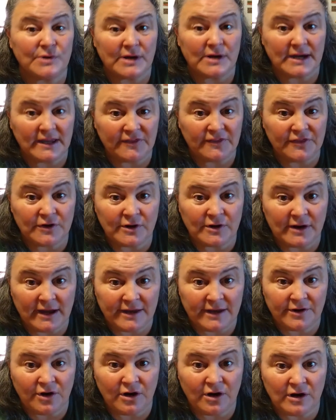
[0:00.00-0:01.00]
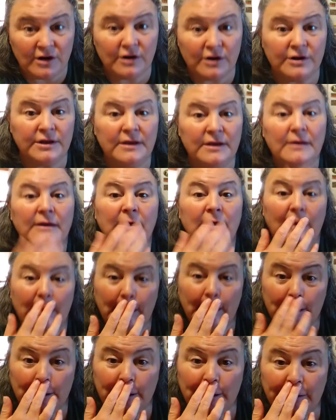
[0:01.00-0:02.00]
or hit their head hard
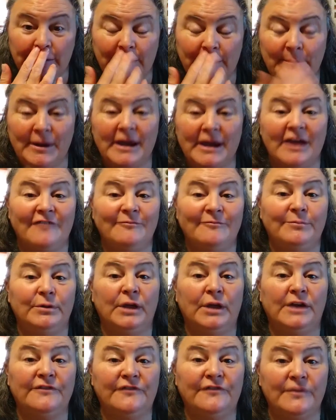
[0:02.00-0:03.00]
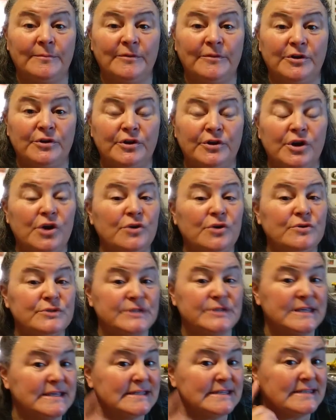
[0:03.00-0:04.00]
and they might have blood from their
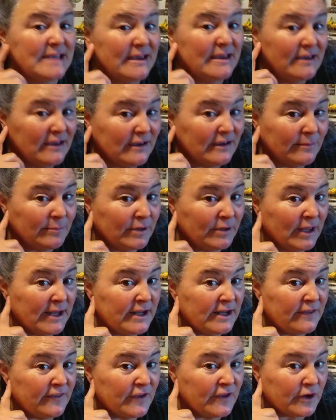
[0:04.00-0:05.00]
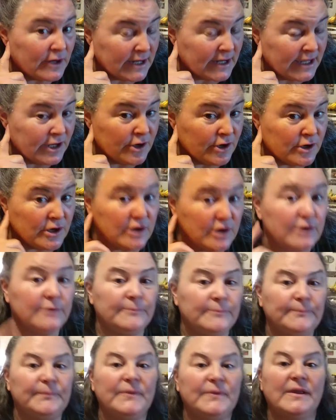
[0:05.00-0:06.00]
noses, blood in their ear,
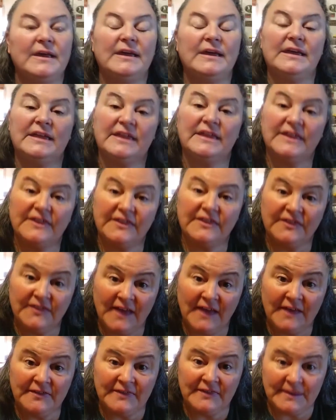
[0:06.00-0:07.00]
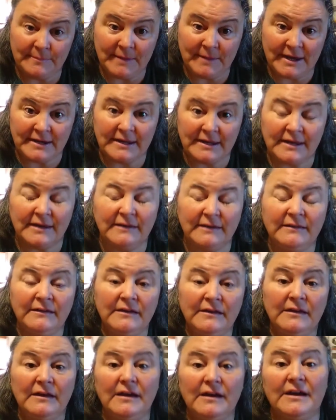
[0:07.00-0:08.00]
then they may need
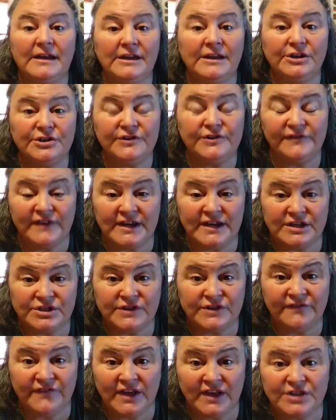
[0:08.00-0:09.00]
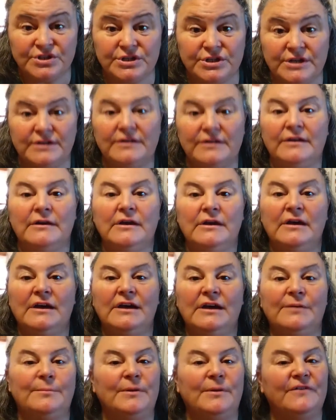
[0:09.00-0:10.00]
intervention.
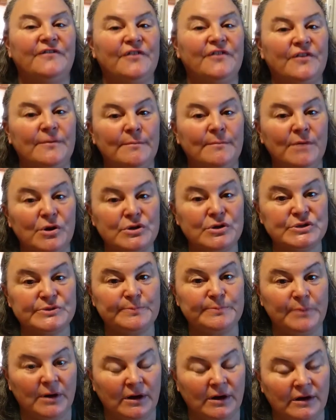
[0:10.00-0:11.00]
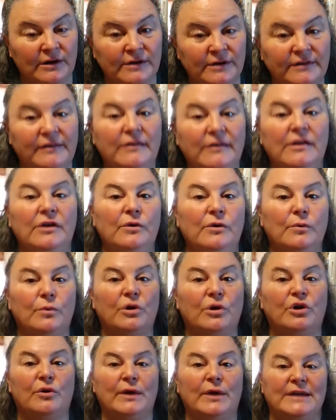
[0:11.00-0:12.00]
But for the most part,
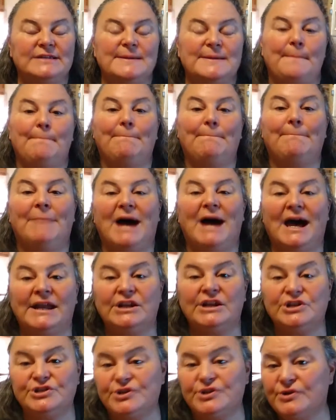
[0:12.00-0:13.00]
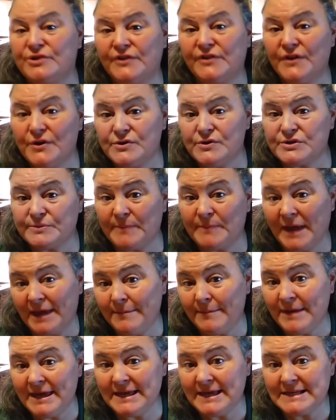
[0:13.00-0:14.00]
we're going to monitor those
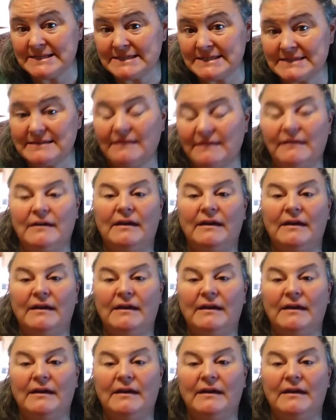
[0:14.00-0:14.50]
babies